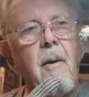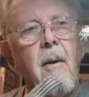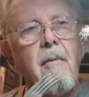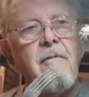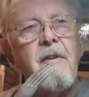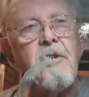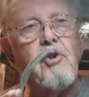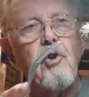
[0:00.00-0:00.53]

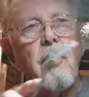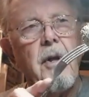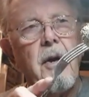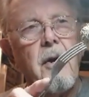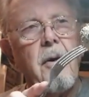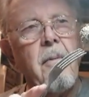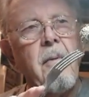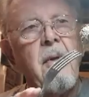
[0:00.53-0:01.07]
facial
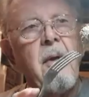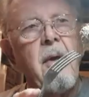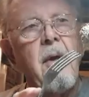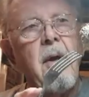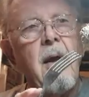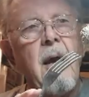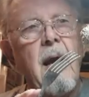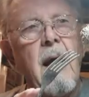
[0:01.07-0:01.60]
hair,
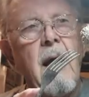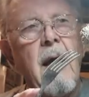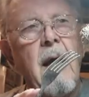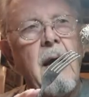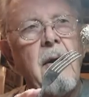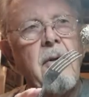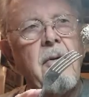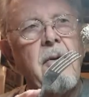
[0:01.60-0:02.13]

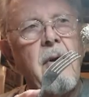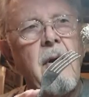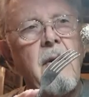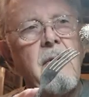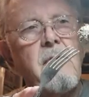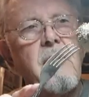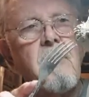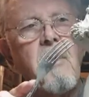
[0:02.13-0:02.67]
and
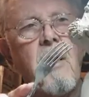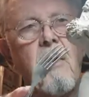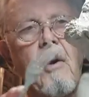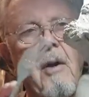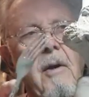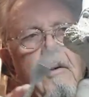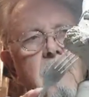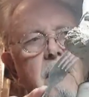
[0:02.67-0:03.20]

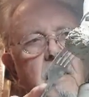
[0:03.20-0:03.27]
similarly